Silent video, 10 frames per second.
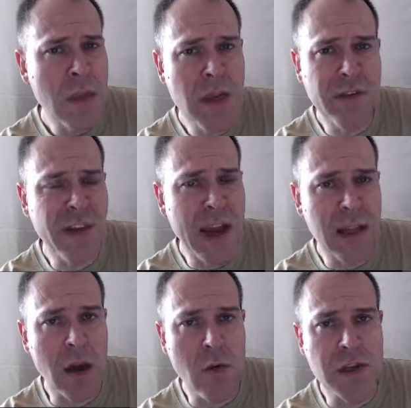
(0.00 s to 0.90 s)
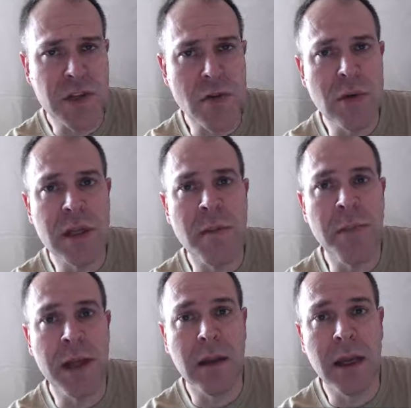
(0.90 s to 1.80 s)
In fact, I always knew that the
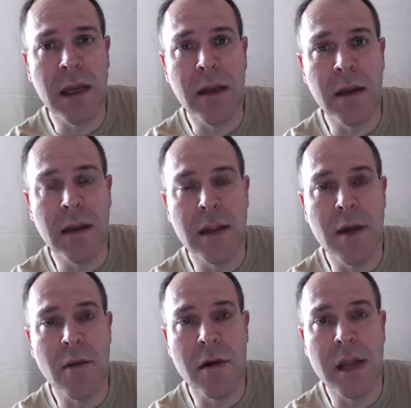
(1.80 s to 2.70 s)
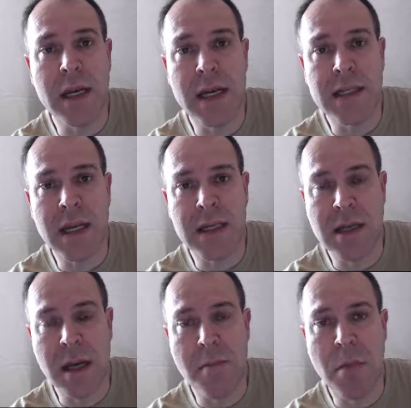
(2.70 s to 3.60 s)
building they were in as
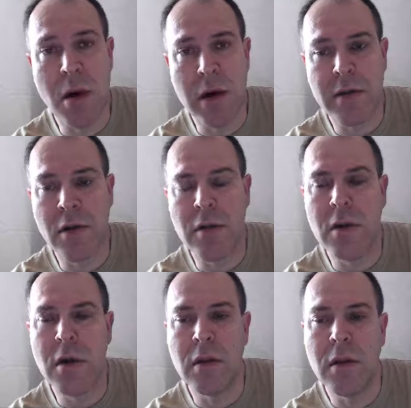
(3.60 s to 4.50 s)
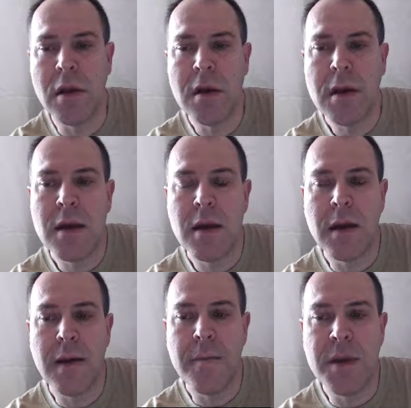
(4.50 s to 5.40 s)
I embarked on
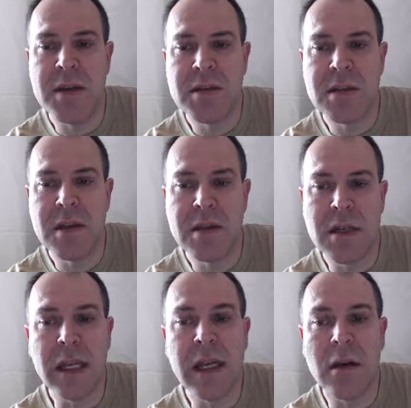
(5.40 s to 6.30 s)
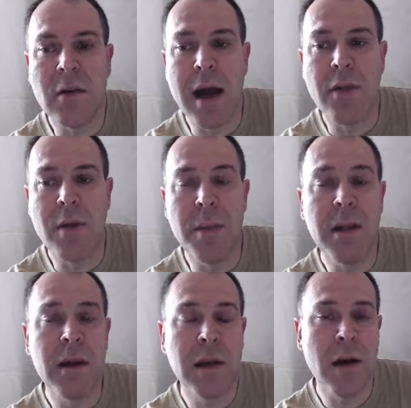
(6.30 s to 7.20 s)
this legal route, the
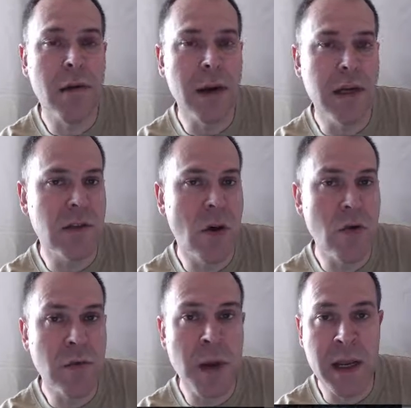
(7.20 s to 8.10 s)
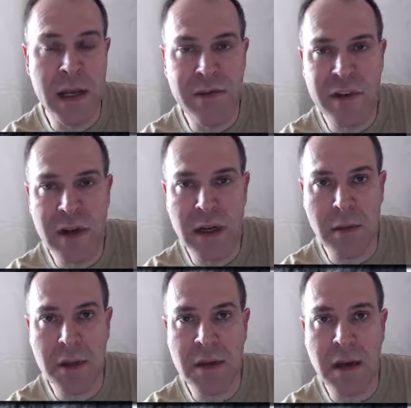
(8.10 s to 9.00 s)
building they were in is owned by a different
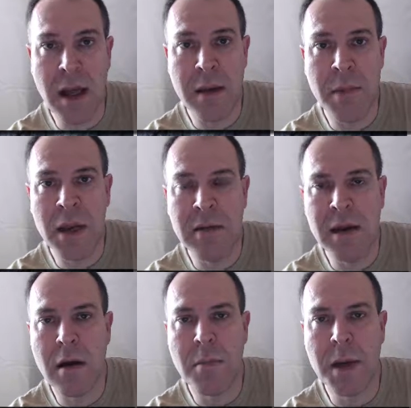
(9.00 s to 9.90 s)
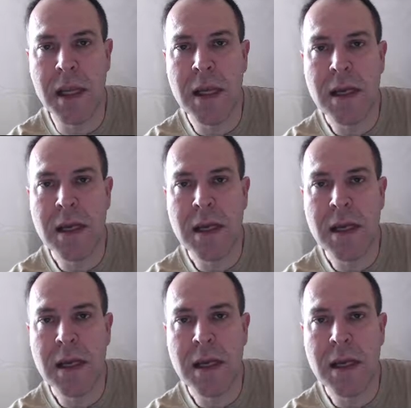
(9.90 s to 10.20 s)
limited liability company.